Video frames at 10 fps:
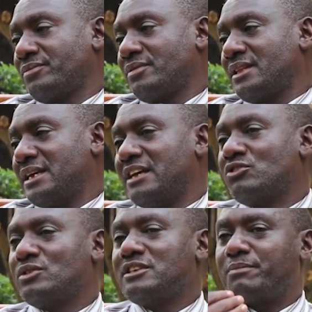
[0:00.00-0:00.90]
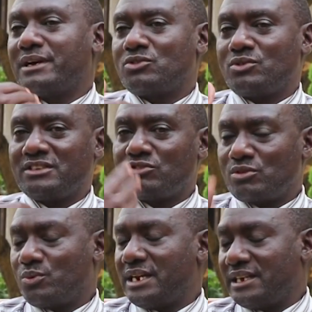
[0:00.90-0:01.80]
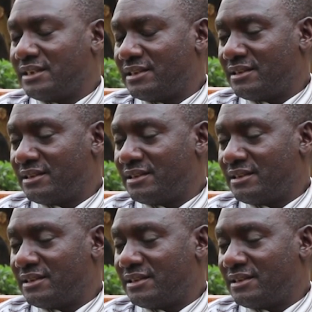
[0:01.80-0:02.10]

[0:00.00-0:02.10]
And so this person is not willing.